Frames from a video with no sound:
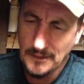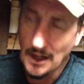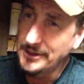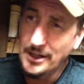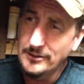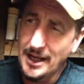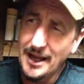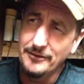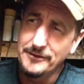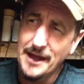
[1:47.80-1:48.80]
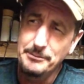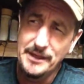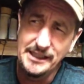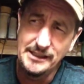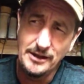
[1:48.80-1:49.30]
I don't have that
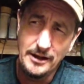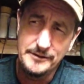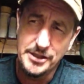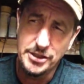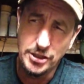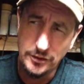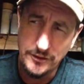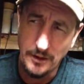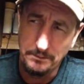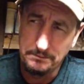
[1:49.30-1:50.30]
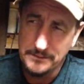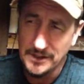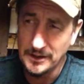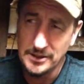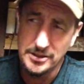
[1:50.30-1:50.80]
many knives to choose from,
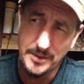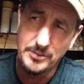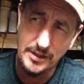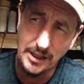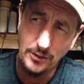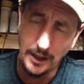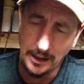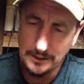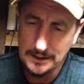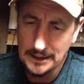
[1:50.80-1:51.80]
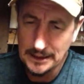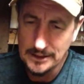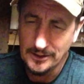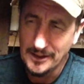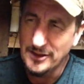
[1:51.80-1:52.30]
so this should be pretty quick.
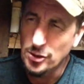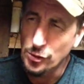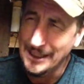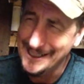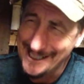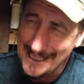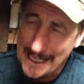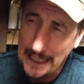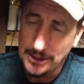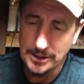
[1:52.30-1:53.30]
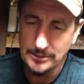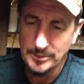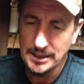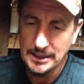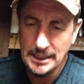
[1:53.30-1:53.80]
So I don't have a great selection,
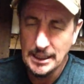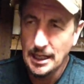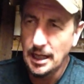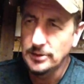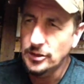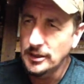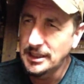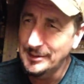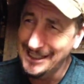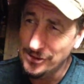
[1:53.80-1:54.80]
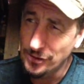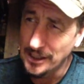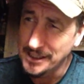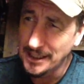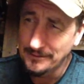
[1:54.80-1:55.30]
but I'll try and keep it
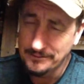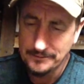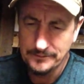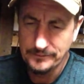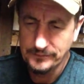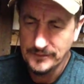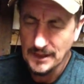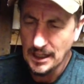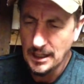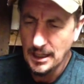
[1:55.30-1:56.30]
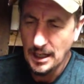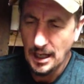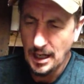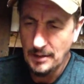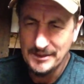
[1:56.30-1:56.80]
interesting.
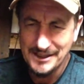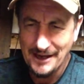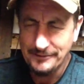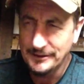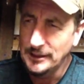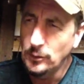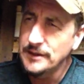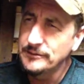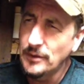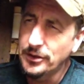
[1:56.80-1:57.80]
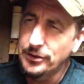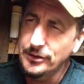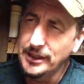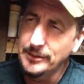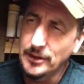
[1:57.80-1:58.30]
Definitely one of my
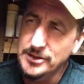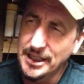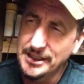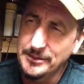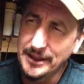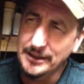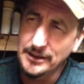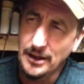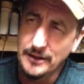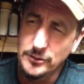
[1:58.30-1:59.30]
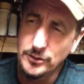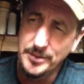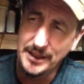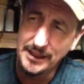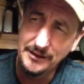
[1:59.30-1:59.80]
three most sentimental knives would
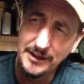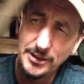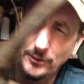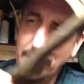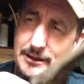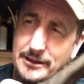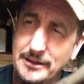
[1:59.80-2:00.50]
be this one,